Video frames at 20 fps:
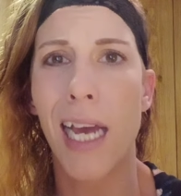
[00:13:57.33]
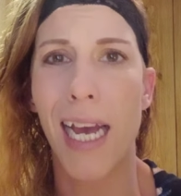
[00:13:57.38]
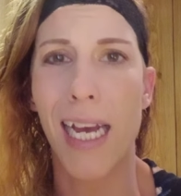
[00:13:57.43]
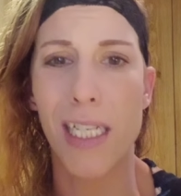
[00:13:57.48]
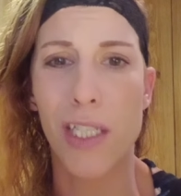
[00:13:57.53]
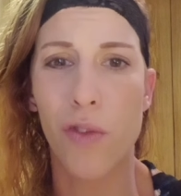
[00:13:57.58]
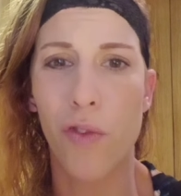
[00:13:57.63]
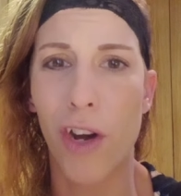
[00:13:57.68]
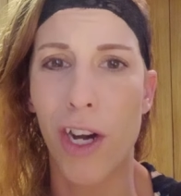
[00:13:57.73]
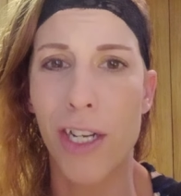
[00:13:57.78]

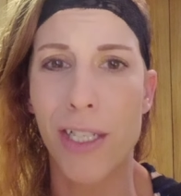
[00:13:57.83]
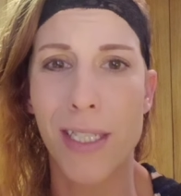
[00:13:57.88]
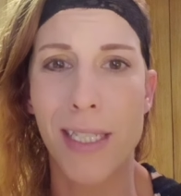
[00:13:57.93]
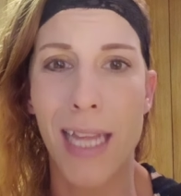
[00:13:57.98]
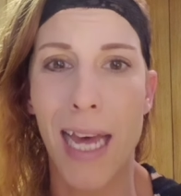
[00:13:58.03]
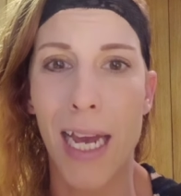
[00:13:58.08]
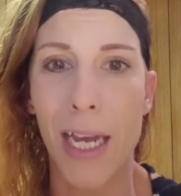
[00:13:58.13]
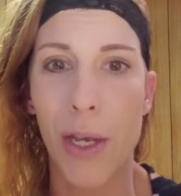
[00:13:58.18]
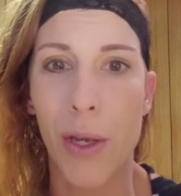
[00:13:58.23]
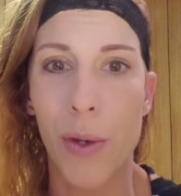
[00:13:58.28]
as far as
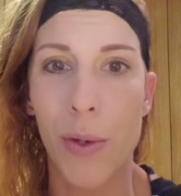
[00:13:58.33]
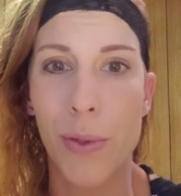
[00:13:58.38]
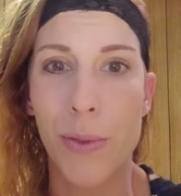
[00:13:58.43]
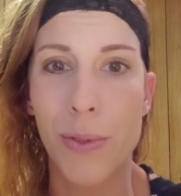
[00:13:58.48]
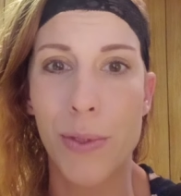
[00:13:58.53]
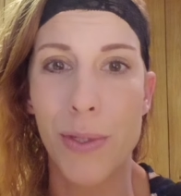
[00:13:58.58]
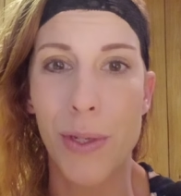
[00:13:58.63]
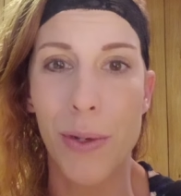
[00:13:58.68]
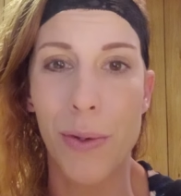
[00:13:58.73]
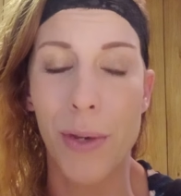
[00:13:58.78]
that
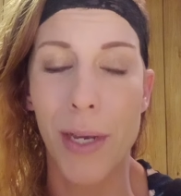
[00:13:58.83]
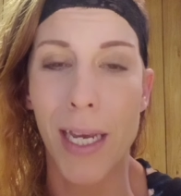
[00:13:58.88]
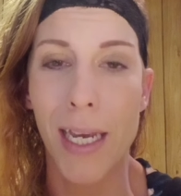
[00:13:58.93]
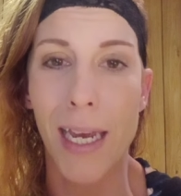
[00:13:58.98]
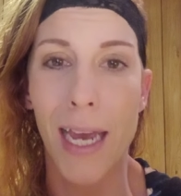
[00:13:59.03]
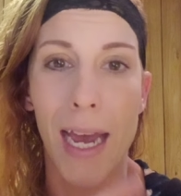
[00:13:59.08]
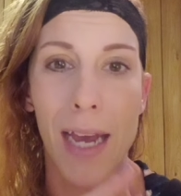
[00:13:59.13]
goes, okay?